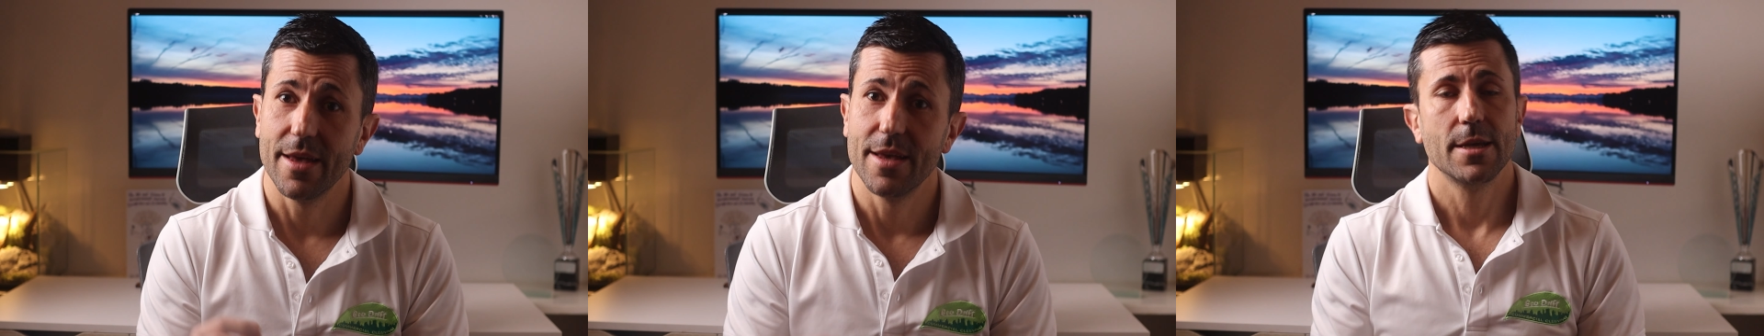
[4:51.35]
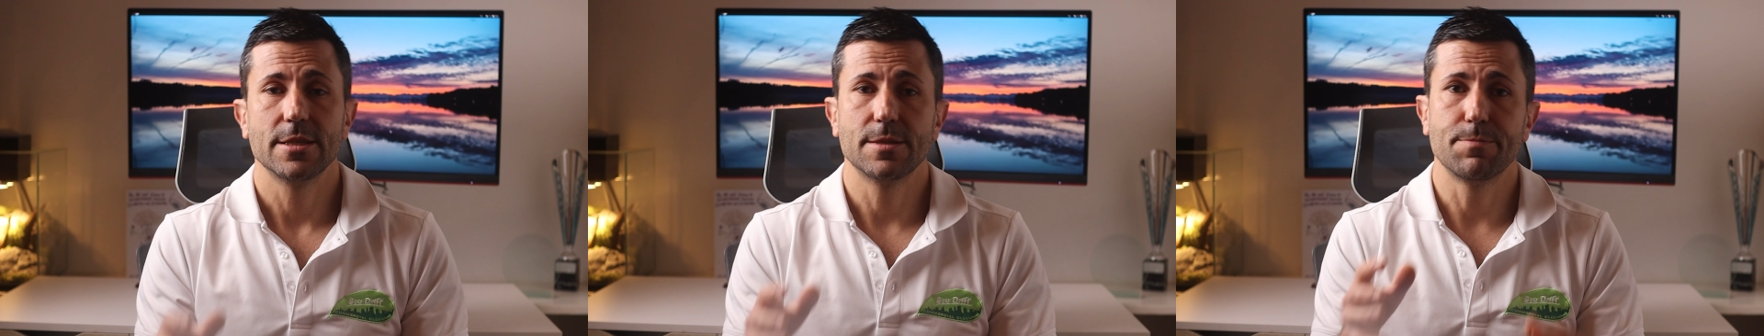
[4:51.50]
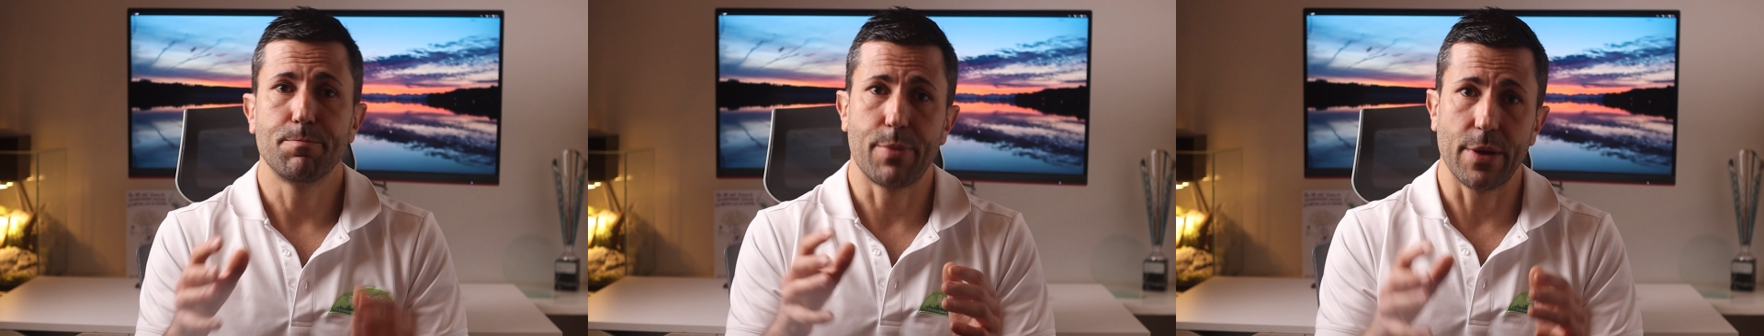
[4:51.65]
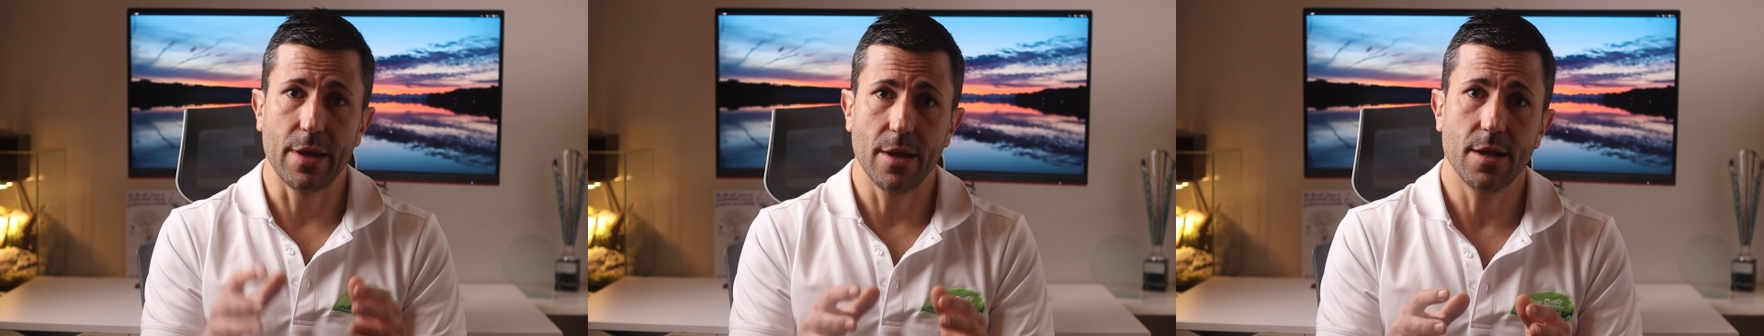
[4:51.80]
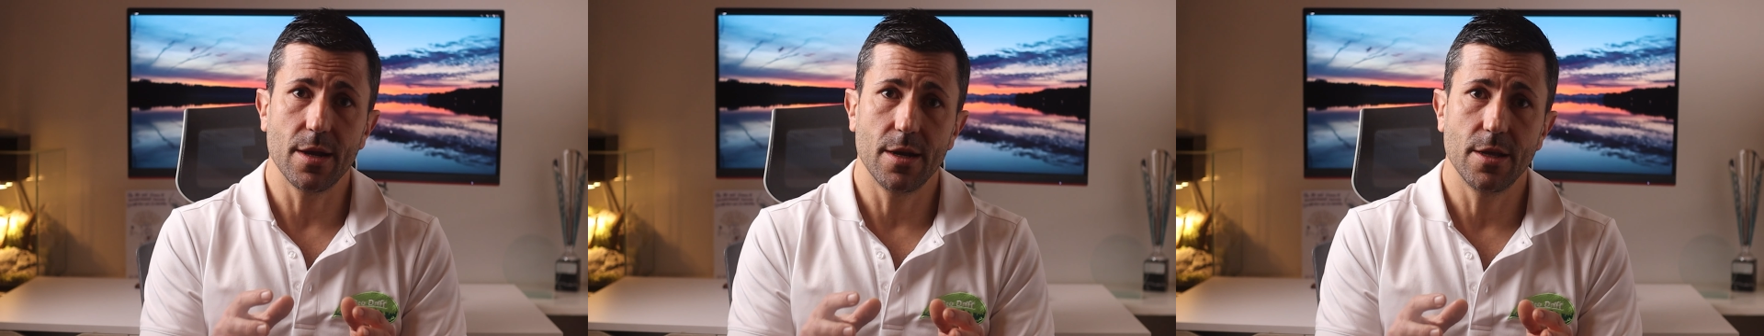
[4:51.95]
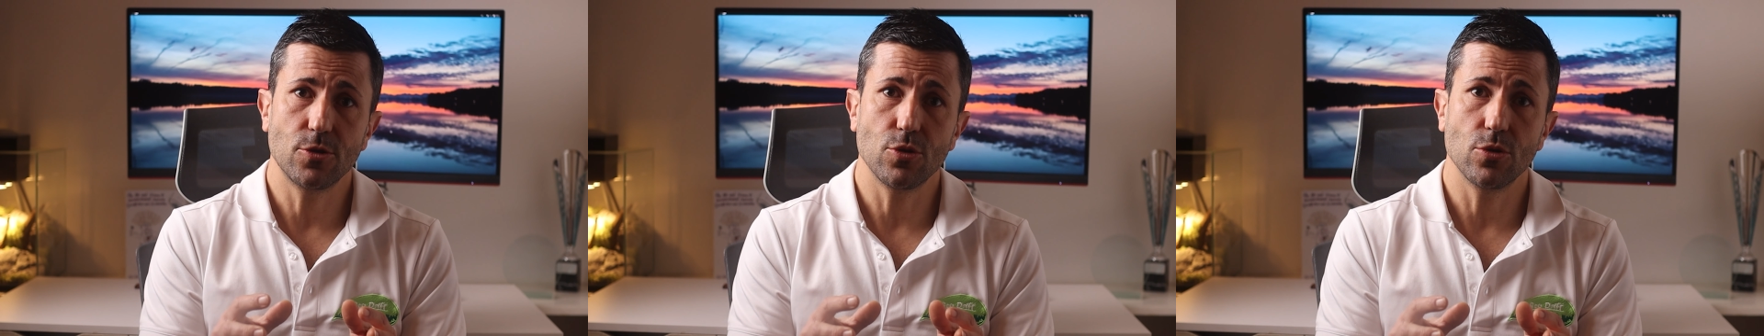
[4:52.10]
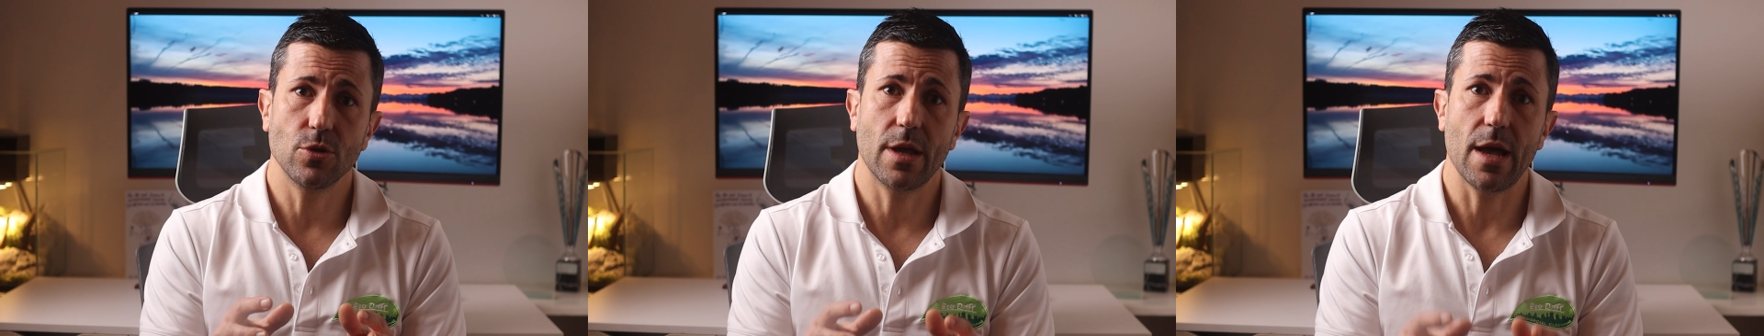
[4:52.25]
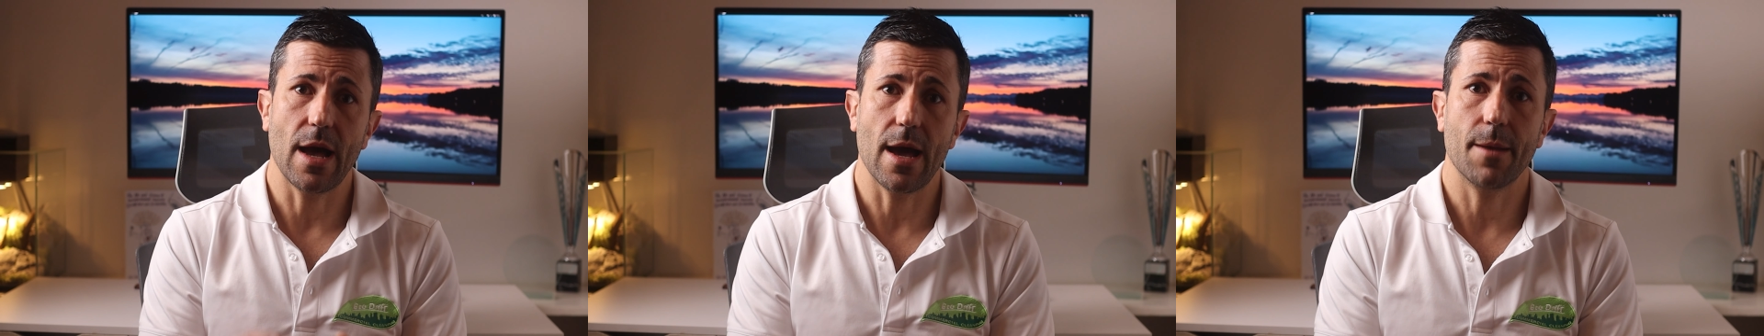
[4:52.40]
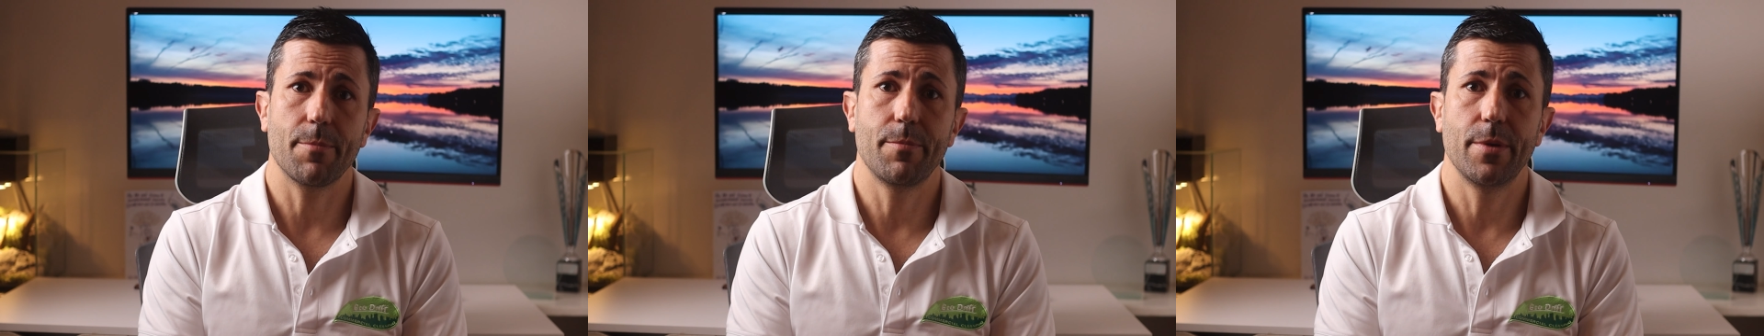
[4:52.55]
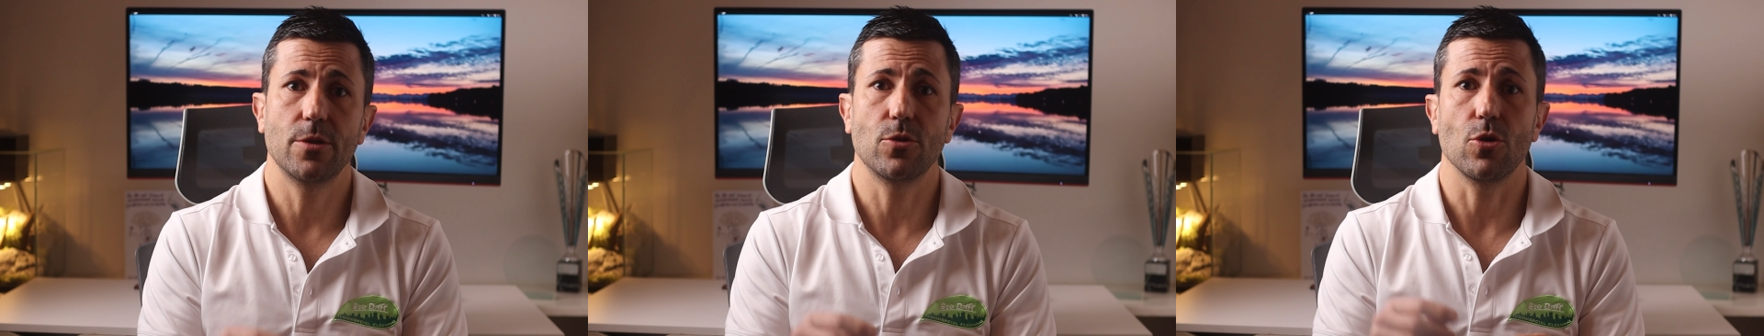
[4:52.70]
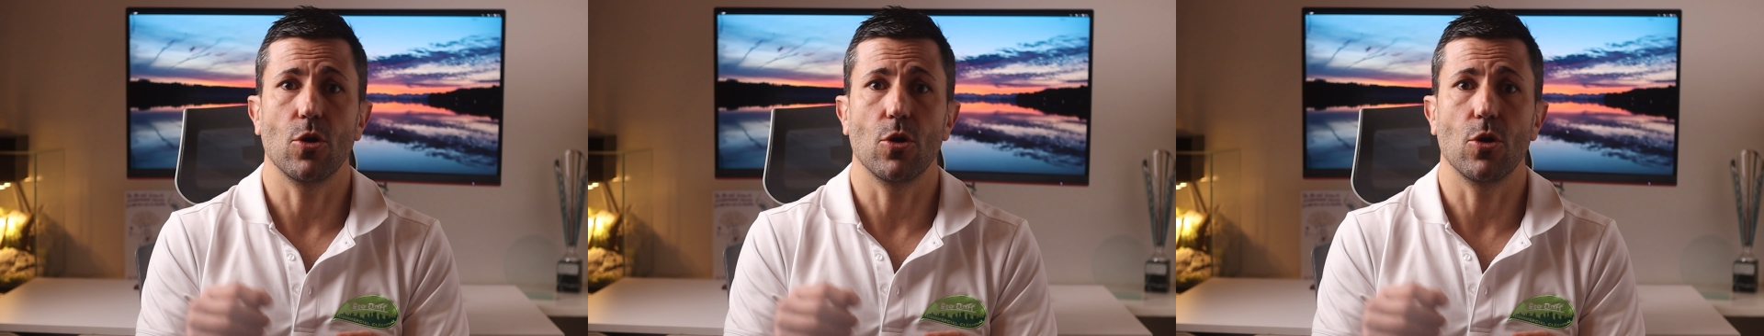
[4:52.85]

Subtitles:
Sprinkle it on carpet